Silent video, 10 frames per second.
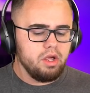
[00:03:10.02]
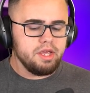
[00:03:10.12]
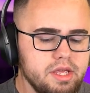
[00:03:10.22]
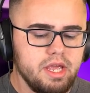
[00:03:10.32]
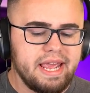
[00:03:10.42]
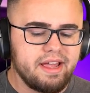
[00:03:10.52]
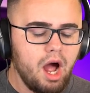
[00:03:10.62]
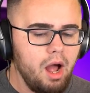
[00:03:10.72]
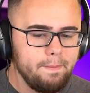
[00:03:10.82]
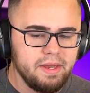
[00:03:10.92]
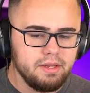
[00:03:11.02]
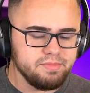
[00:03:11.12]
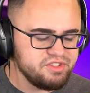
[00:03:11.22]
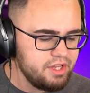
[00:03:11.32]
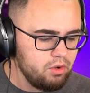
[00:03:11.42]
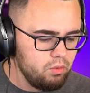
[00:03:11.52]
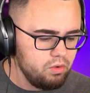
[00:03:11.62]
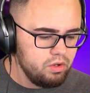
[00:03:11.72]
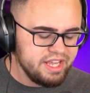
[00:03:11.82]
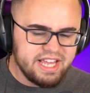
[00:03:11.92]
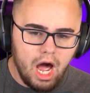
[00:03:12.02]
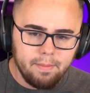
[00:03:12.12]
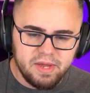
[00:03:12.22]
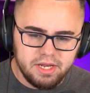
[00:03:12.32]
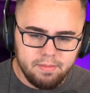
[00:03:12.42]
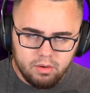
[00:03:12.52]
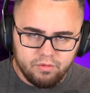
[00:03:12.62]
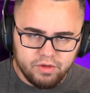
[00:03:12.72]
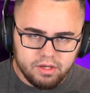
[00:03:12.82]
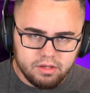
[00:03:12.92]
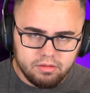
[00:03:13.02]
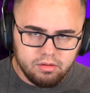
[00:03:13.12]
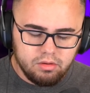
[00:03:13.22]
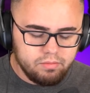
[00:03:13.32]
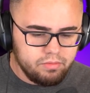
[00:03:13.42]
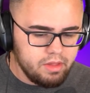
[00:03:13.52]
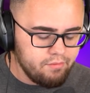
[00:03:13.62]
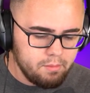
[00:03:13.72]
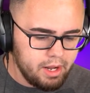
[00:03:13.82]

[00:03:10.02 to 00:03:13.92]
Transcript: he, he copied. Still. Copied. I don't know if he Never